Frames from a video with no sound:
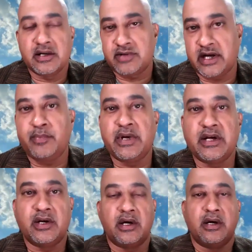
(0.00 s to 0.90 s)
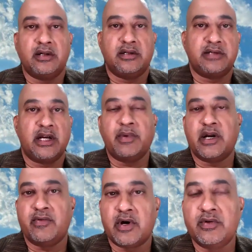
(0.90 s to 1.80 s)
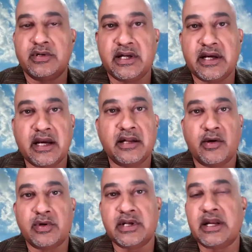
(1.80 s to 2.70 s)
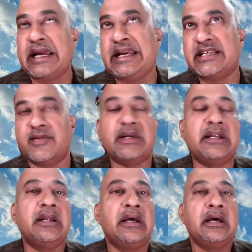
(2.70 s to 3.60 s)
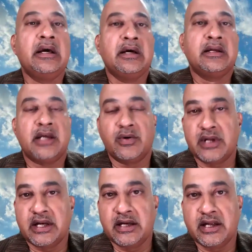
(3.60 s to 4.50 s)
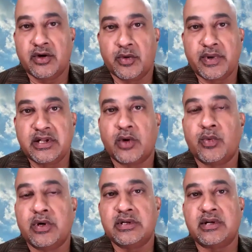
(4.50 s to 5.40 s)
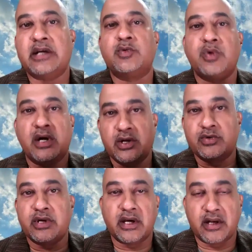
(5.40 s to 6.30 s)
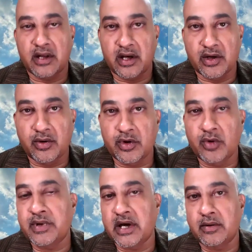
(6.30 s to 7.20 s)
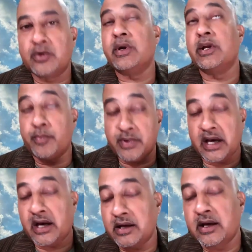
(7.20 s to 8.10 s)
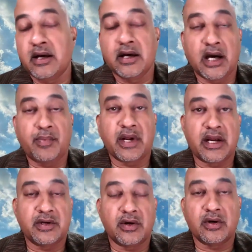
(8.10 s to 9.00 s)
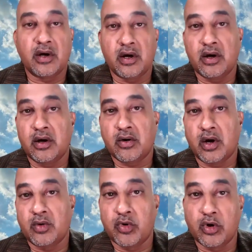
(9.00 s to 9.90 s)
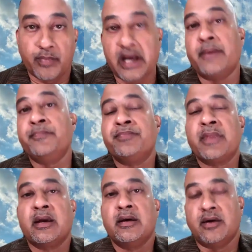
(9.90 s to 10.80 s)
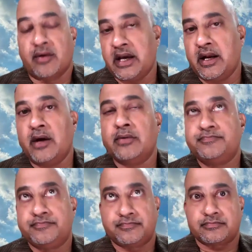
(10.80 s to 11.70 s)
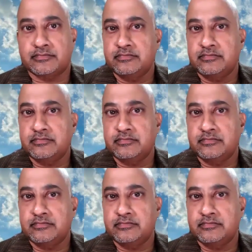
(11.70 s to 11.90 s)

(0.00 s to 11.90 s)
the statement of accounts indicate there was an 87,000 Indian rupee that was transferred using an UPI to an UPI application called PhonePe. Okay, now